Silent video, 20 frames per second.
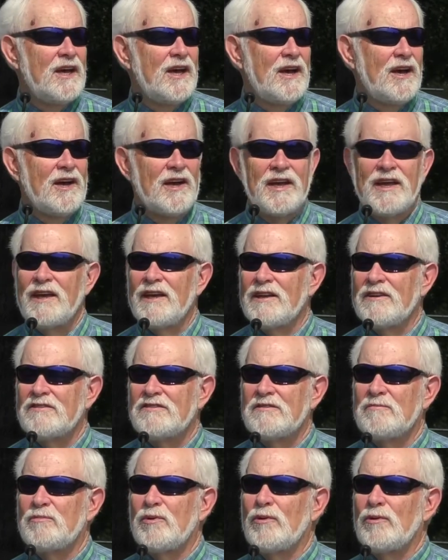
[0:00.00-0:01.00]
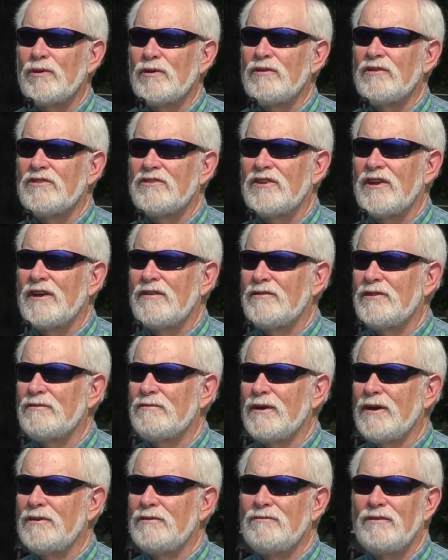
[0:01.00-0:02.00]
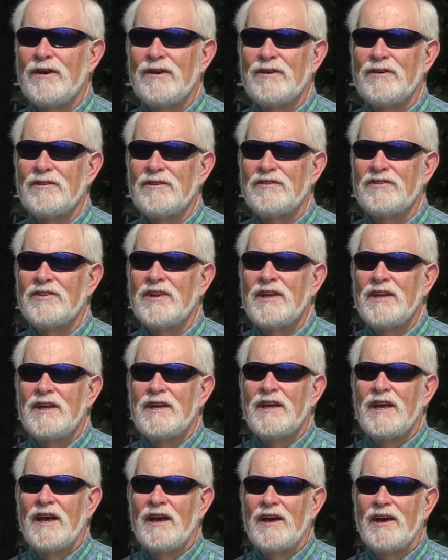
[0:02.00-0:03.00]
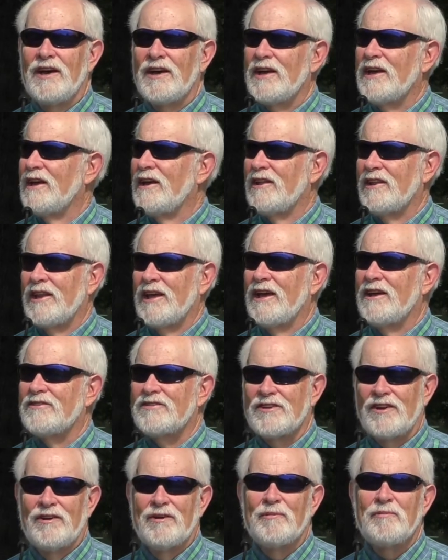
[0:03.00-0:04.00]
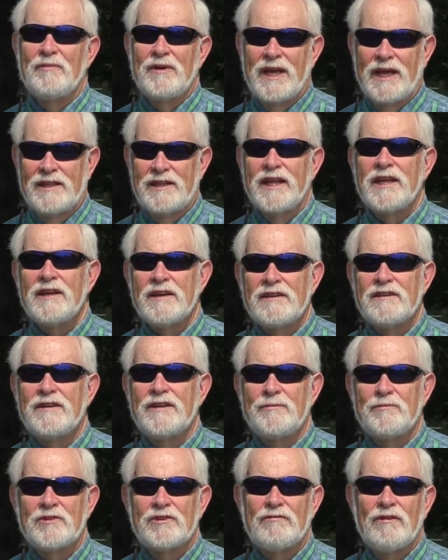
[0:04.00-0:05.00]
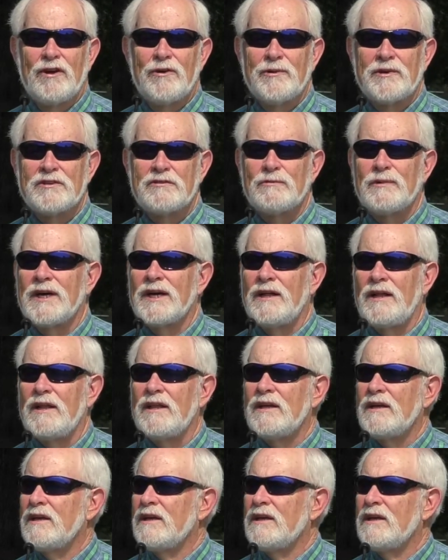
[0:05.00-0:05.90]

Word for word: uh, and supporters of the Roadrunners uh, as our athletic teams grow as well.